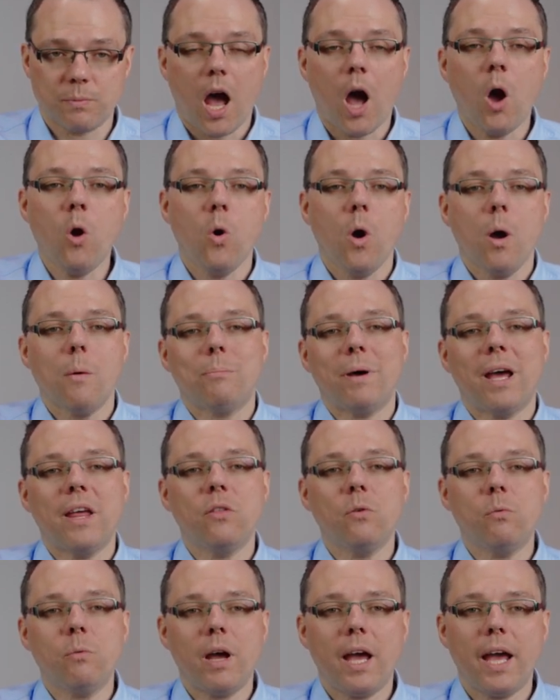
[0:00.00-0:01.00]
Oh, by
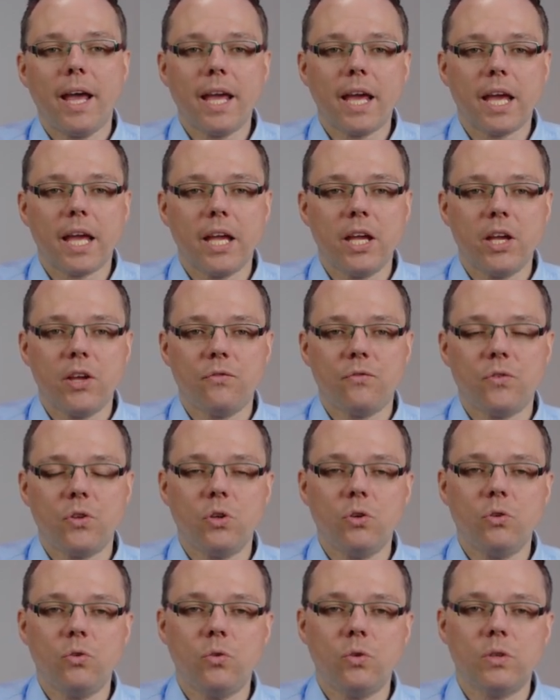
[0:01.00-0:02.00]
the way, if
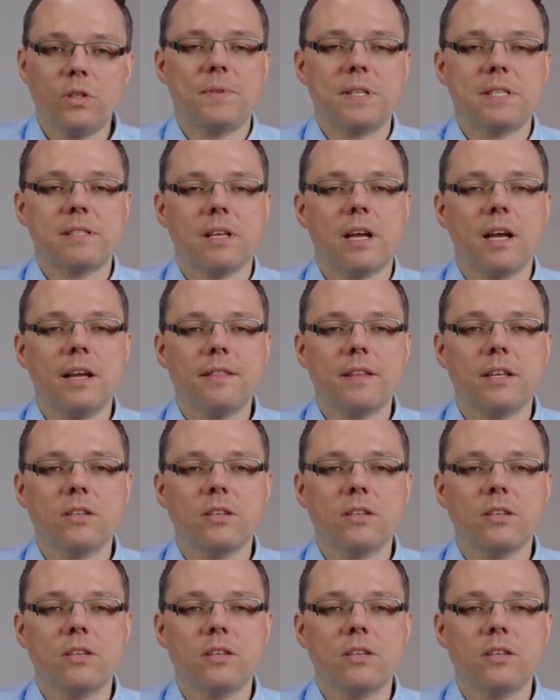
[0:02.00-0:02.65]
you decide